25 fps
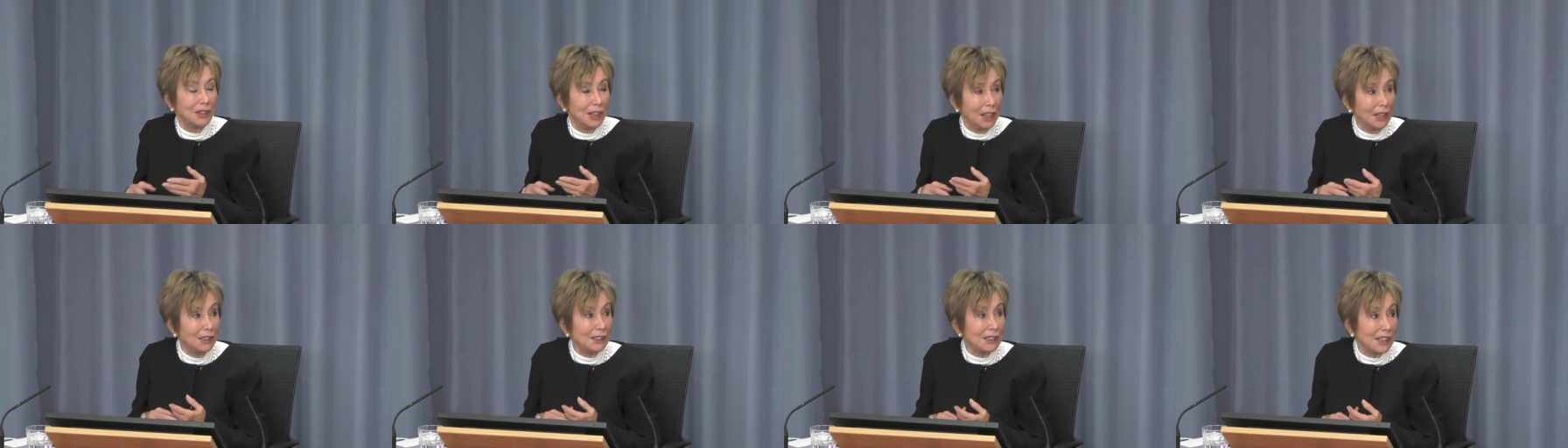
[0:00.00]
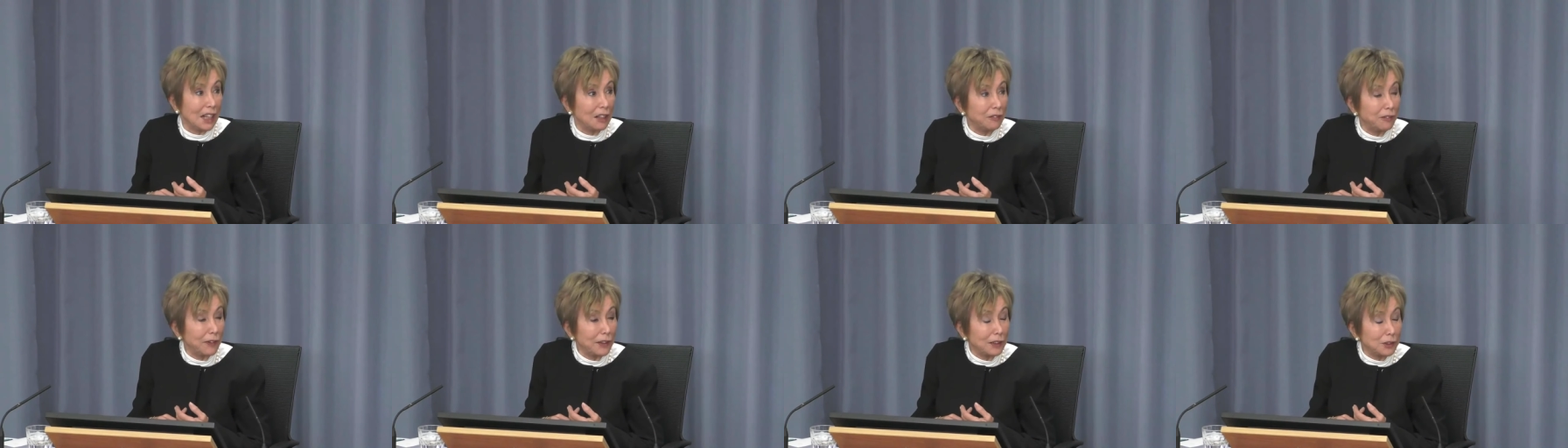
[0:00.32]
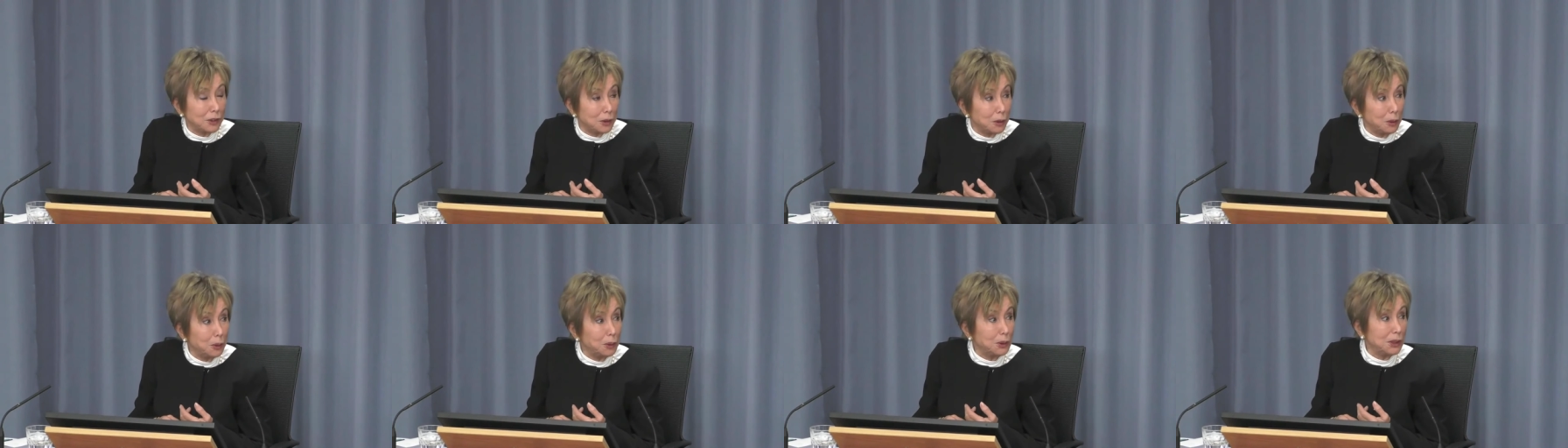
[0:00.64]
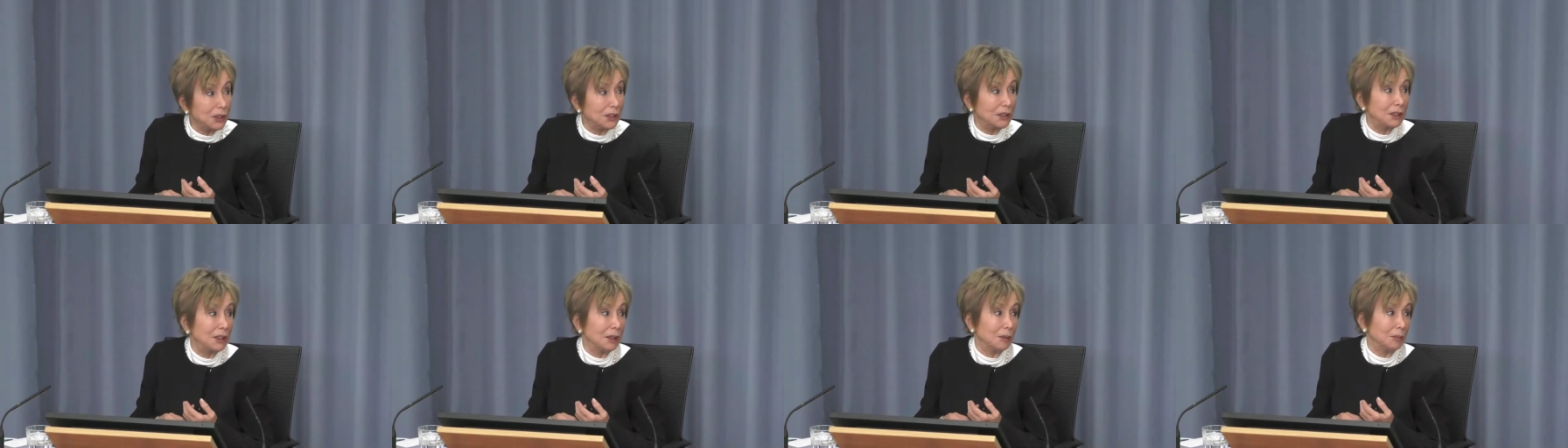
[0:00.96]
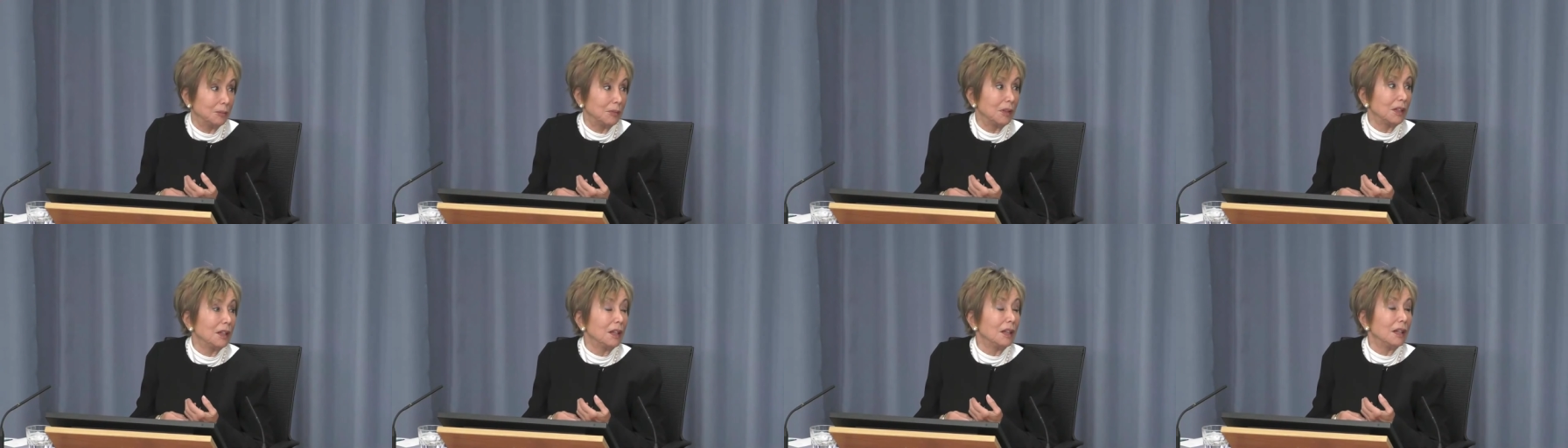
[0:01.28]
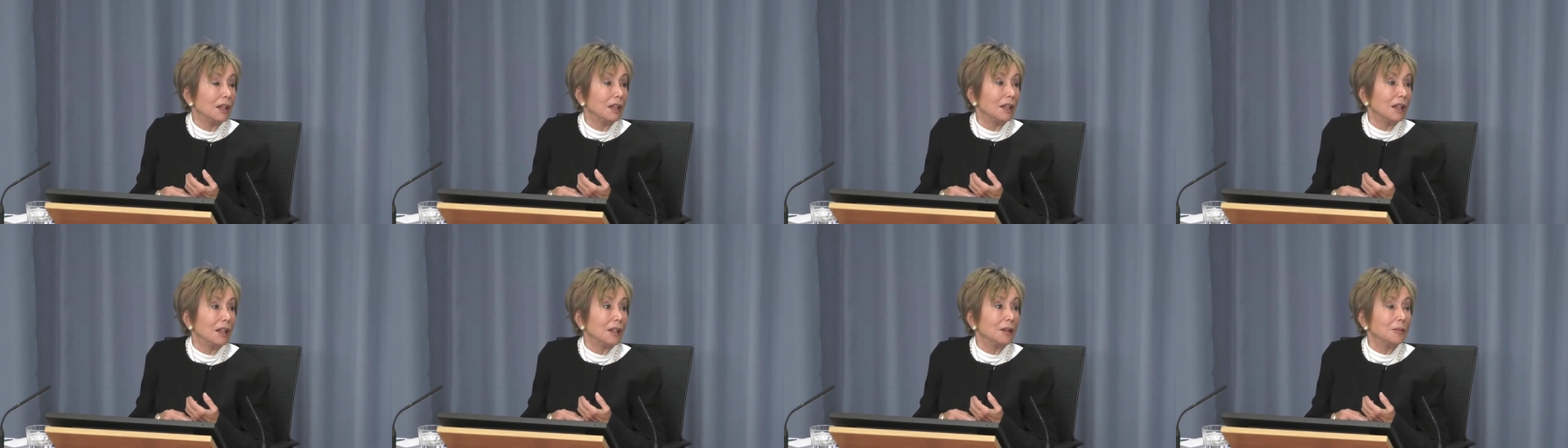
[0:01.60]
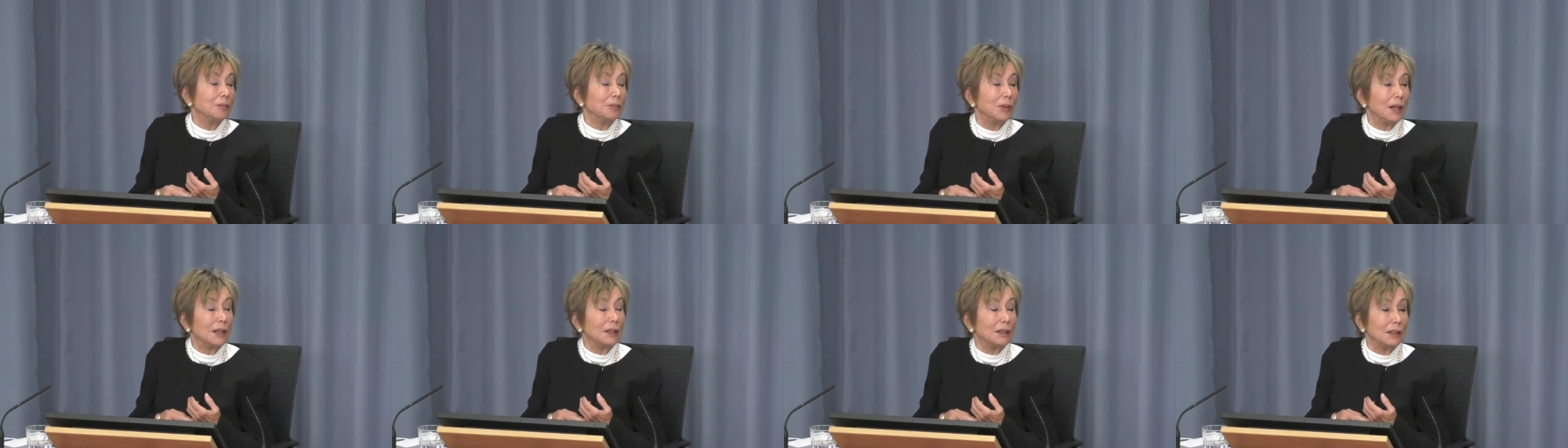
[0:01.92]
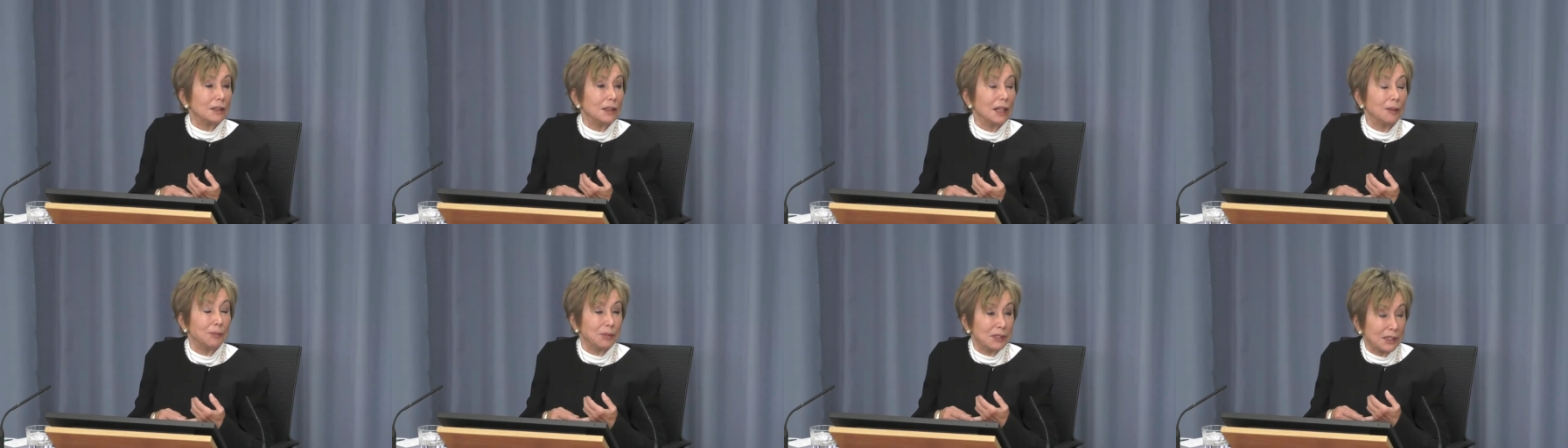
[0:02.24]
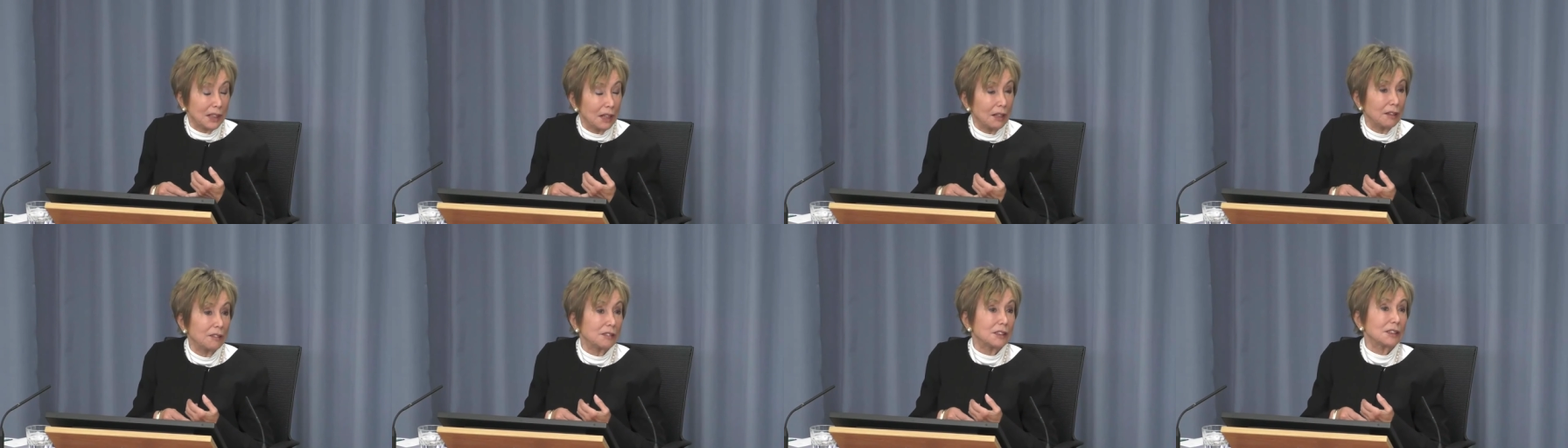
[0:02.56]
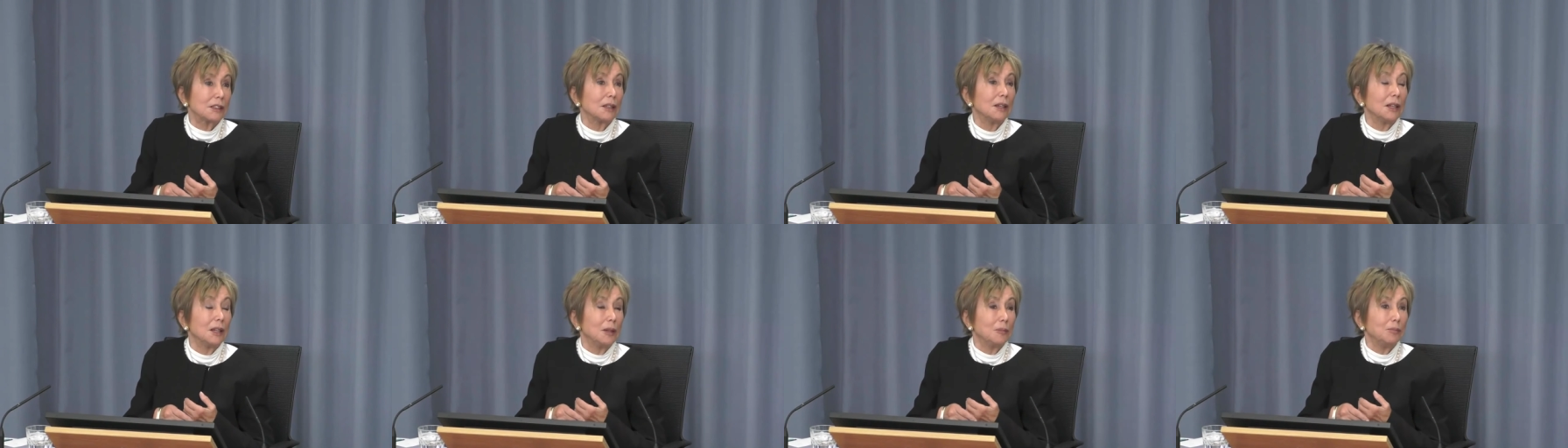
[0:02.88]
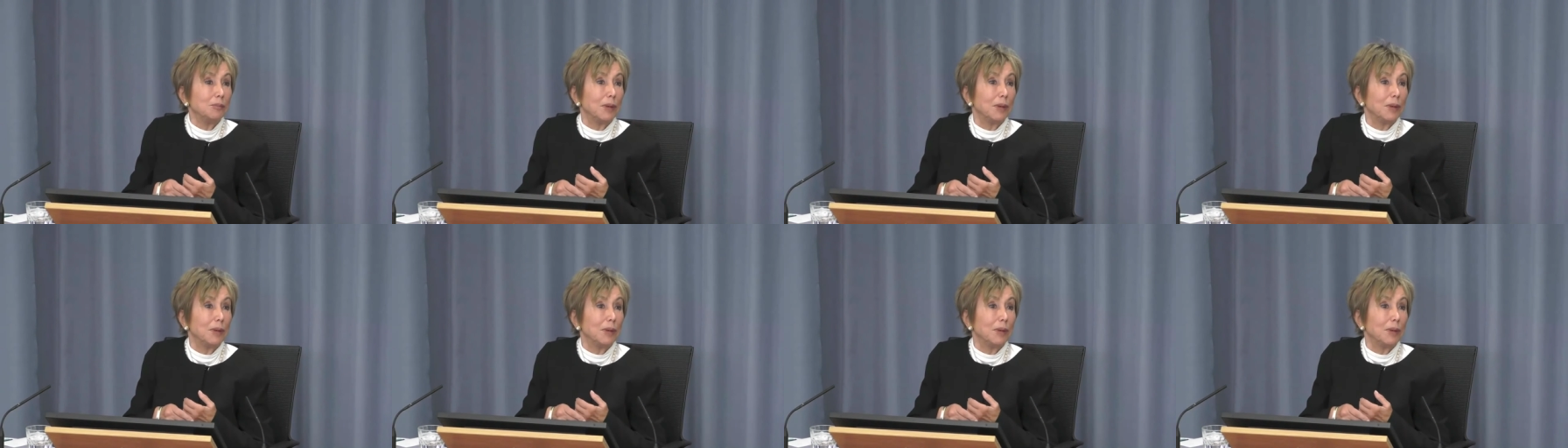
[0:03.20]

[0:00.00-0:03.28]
they self excluded them, but themselves.